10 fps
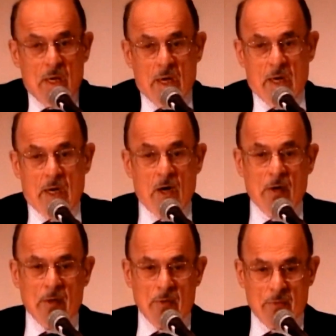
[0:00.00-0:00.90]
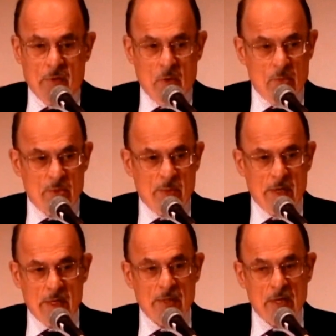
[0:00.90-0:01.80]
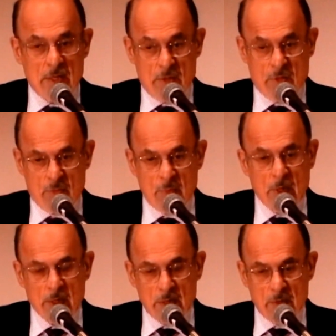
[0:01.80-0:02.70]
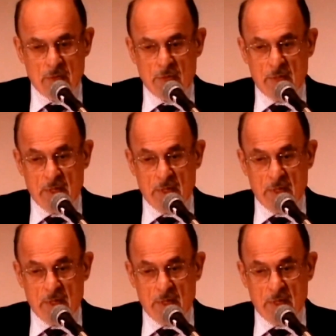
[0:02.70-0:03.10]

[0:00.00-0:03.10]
horror films by the tens of millions.